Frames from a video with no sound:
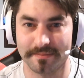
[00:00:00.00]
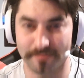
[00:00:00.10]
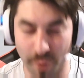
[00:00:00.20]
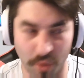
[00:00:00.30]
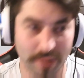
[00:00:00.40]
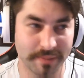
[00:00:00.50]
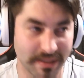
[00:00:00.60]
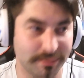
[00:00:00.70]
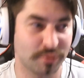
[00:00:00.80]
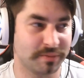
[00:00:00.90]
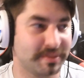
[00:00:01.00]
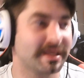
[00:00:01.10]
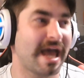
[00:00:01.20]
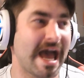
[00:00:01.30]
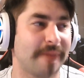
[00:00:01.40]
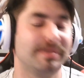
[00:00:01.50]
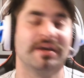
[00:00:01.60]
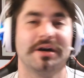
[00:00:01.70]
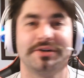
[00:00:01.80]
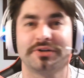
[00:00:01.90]
more people would be
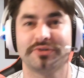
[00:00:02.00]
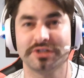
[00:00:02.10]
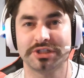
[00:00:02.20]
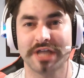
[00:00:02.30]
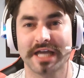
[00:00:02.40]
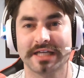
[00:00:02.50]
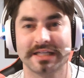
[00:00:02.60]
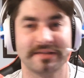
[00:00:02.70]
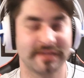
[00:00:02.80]
happy under Christianity